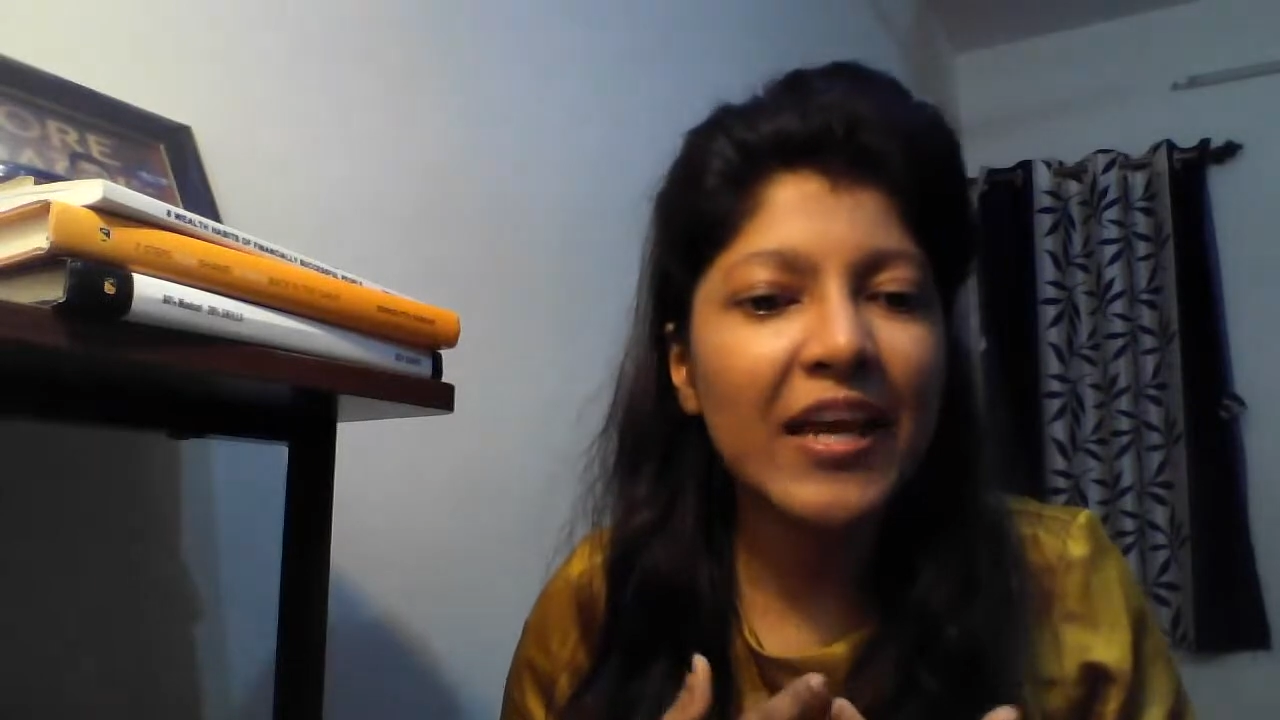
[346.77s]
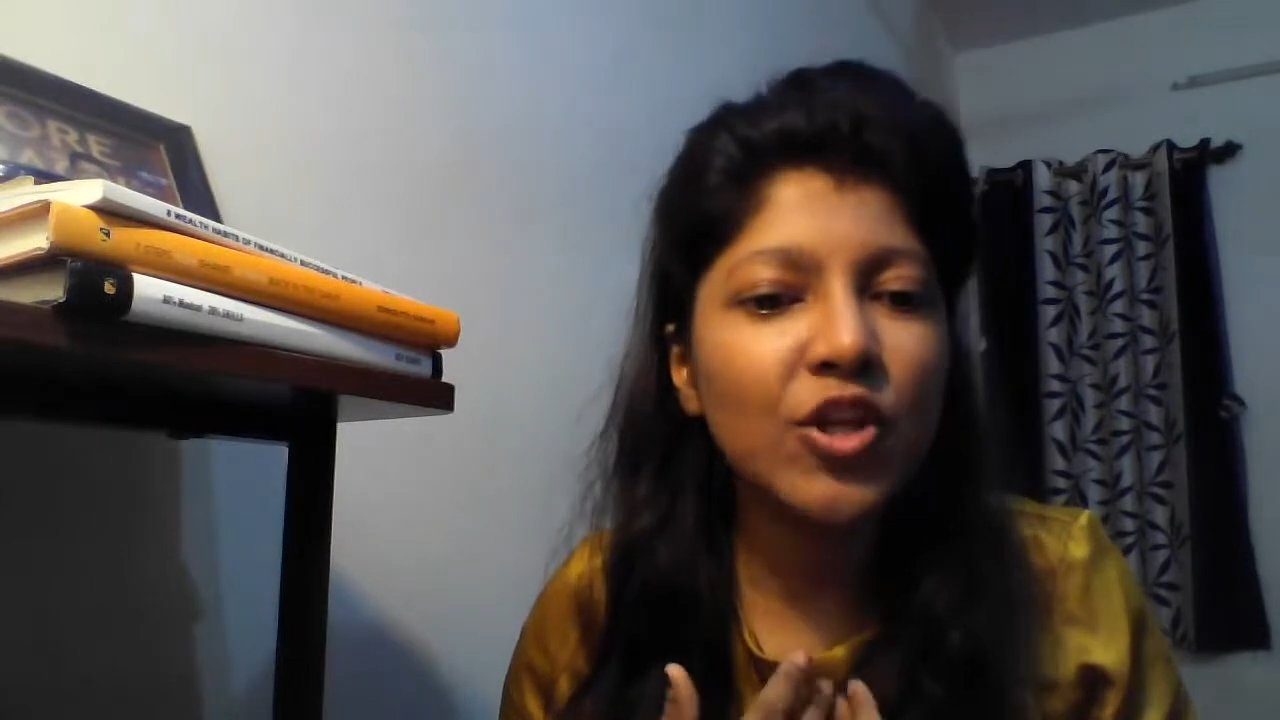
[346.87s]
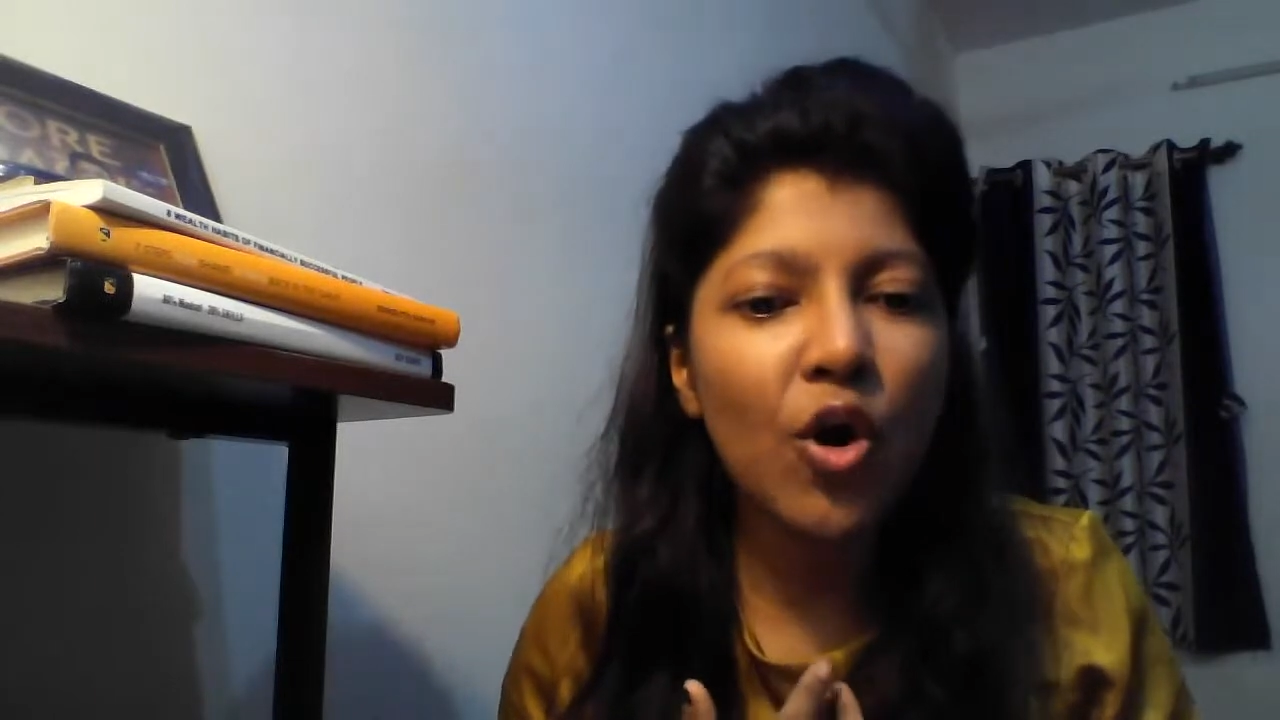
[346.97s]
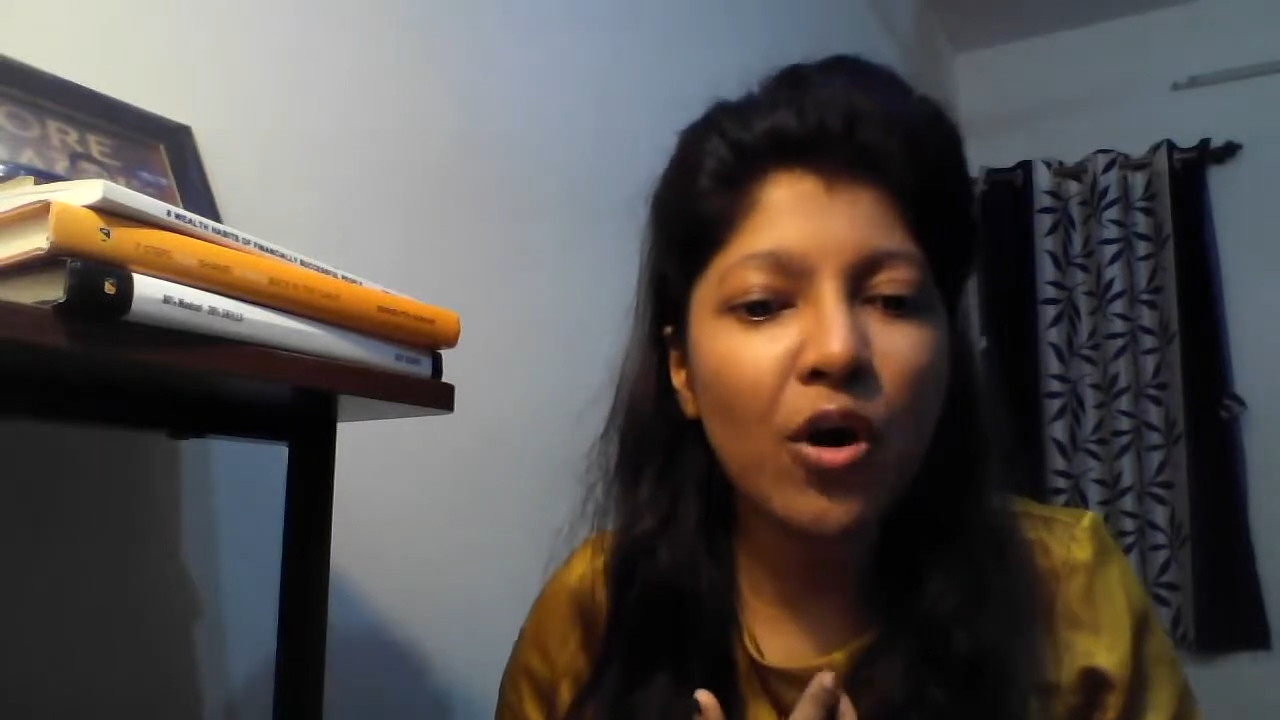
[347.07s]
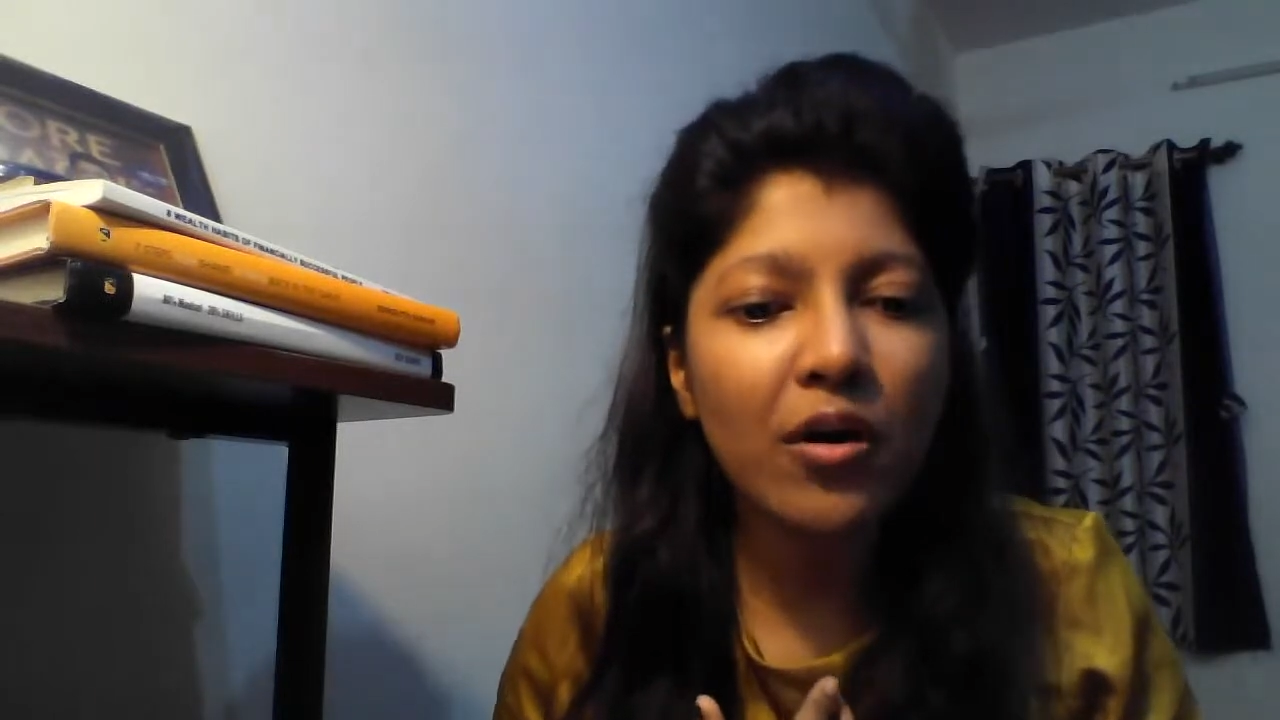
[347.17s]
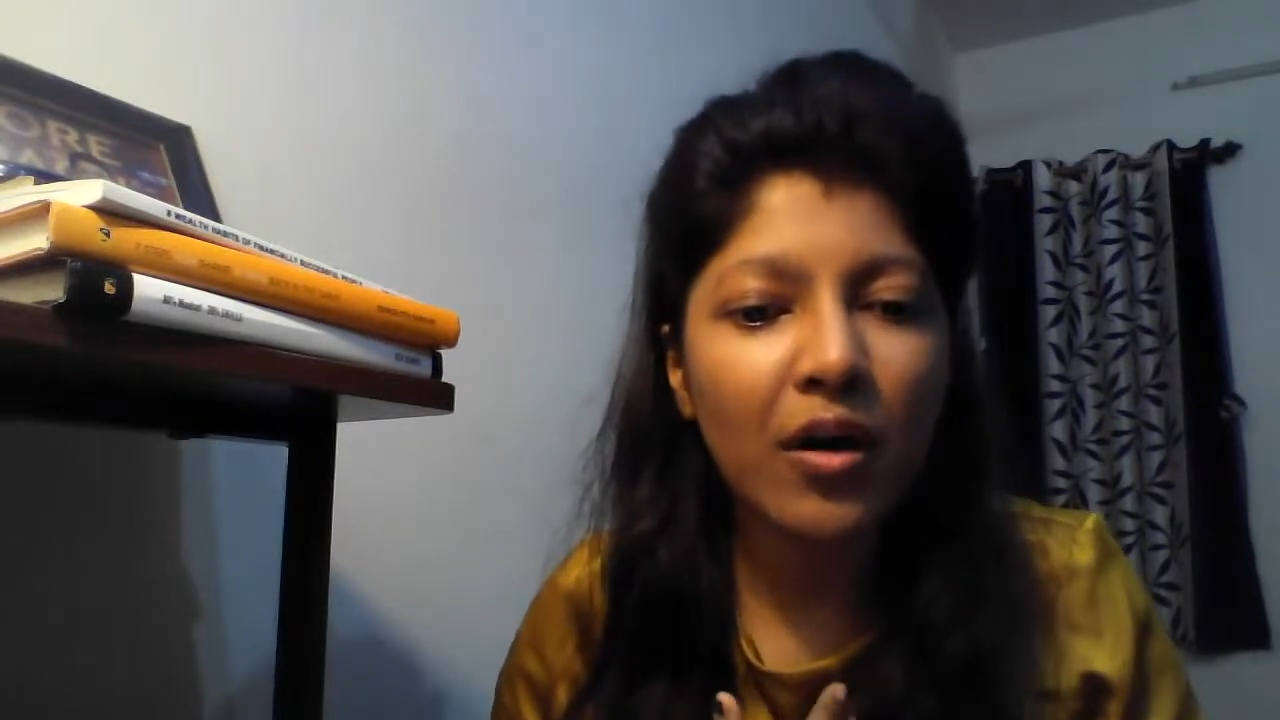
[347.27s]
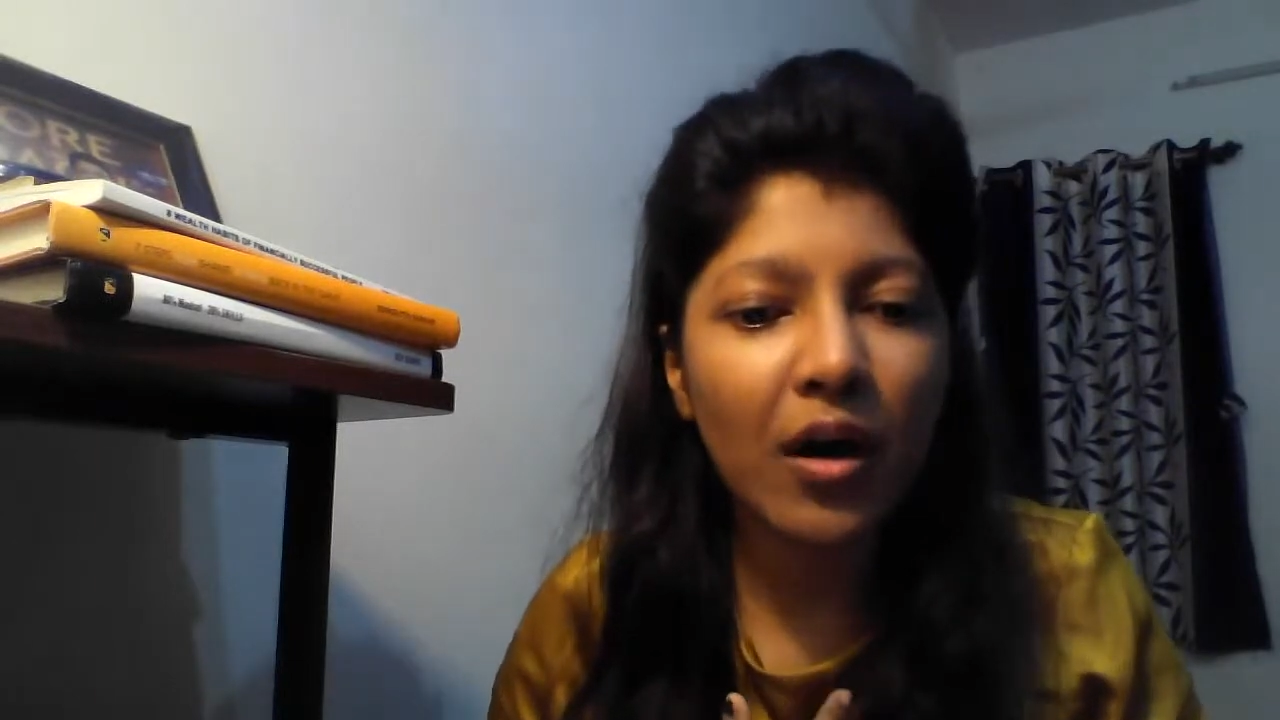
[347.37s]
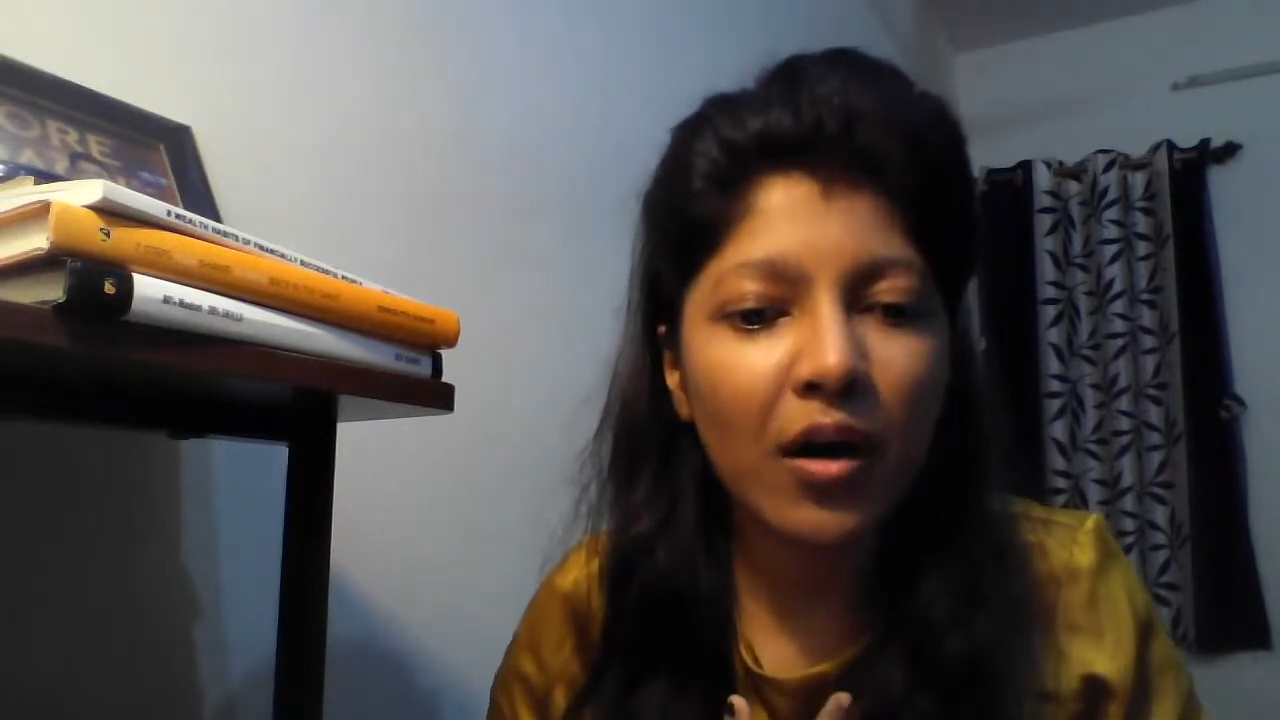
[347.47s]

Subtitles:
in your